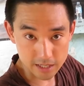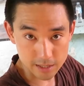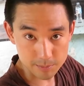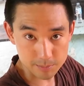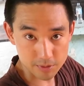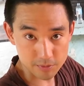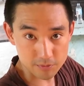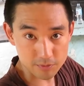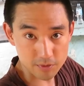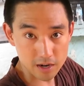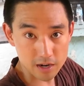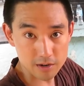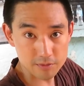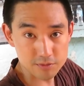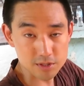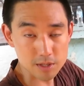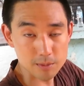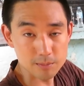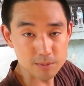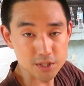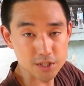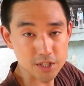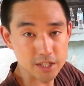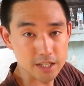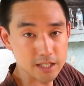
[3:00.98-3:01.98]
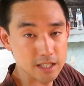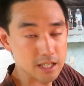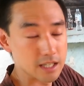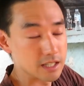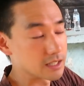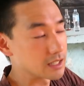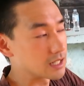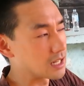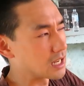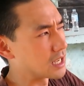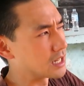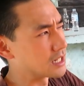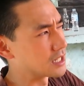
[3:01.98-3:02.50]
in the MP5 submachine
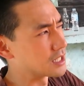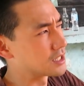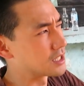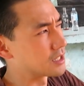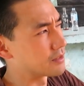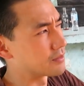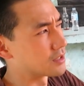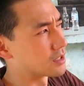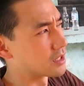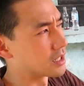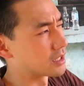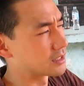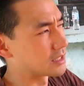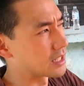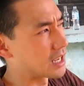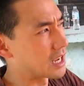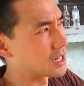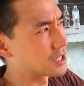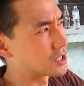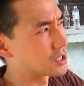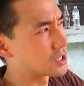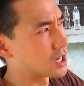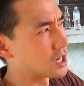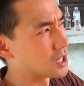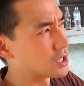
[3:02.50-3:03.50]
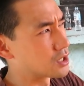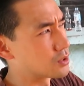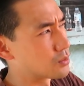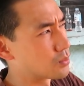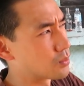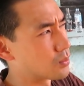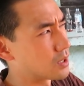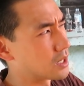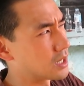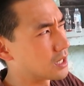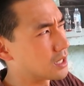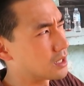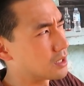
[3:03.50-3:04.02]
gun and there's even like the
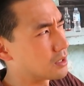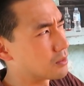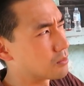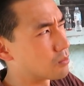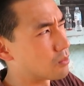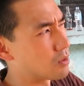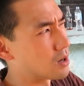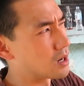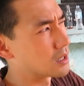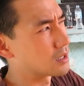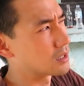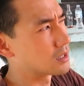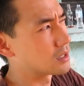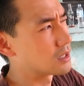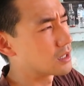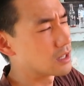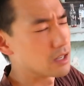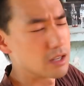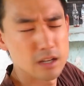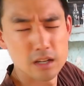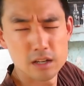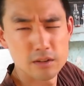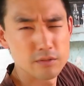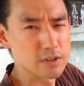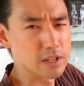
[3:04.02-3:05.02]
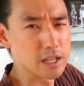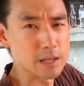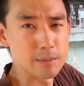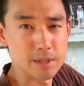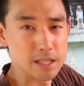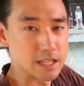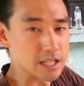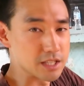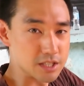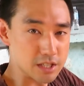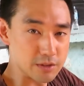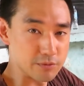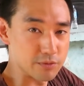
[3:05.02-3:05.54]
HK21. Forgive
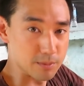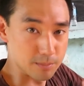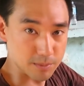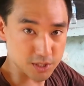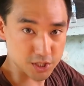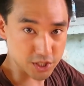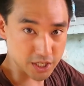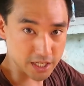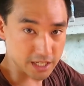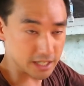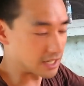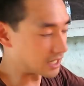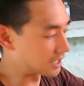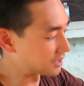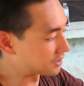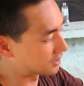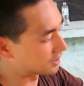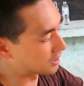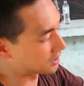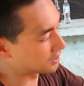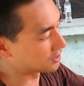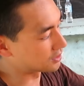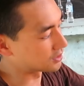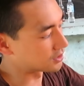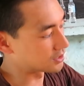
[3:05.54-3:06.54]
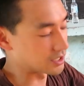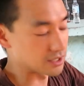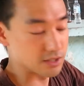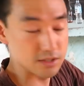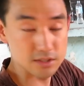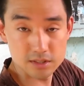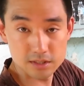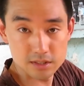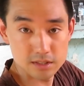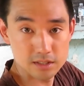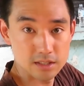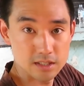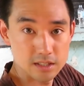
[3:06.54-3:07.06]
me, there's different machine guns that use
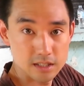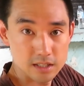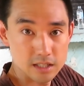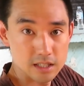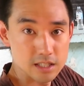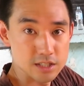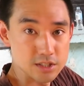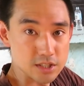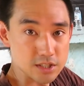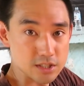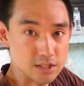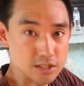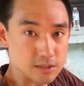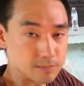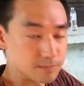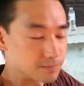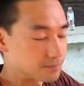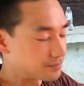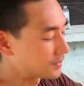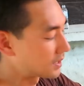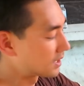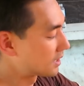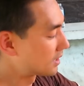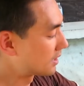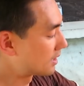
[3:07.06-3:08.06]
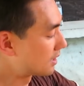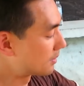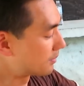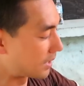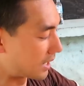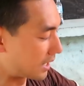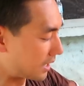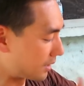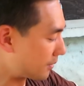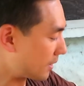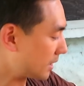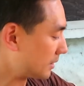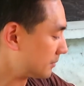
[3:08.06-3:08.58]
this system.
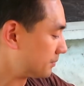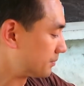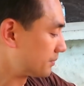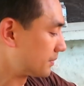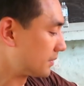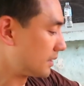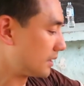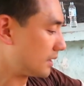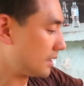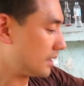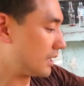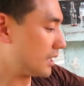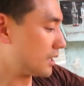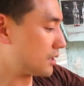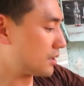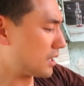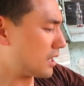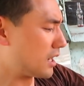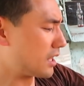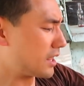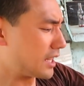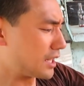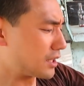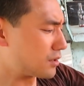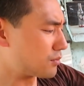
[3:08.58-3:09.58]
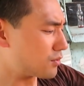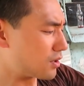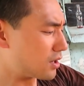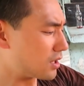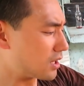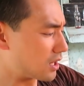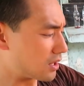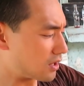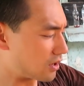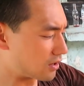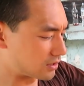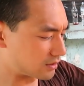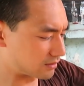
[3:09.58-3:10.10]
But anyway, this I think it's
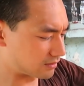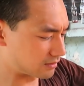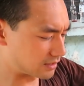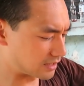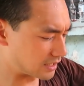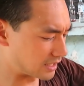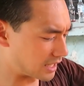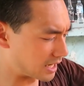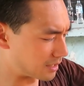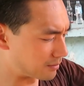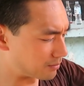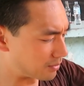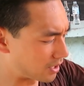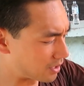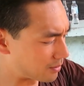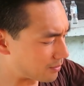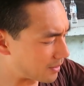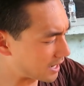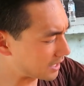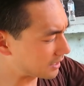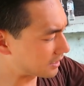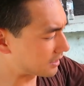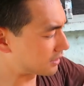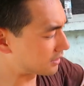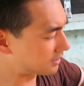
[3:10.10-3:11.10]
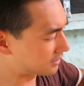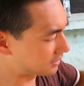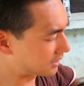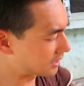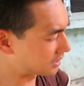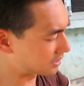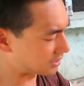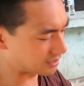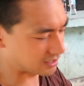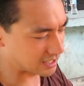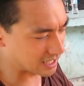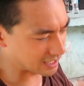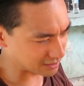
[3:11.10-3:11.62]
roller lock delayed blowback.
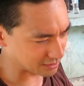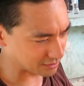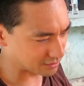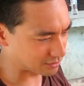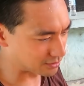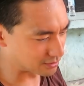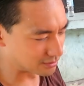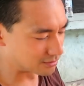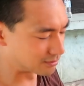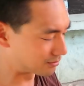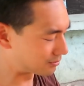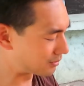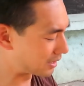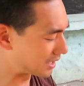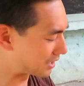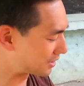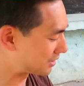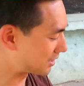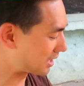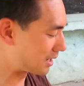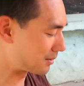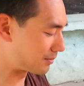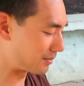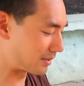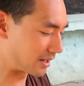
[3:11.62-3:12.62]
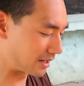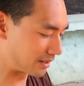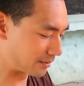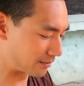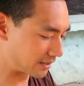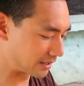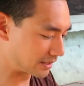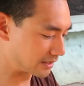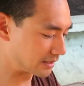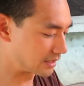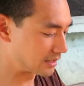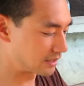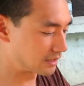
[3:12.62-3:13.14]
There's a technical way to say it, but
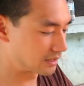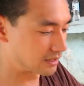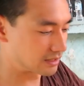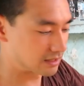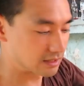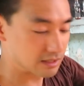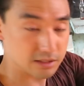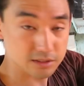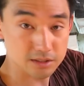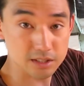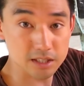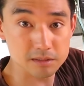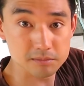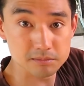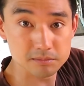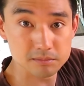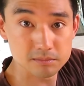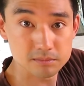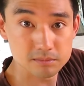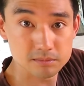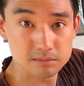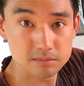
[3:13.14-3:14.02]
anyway, see?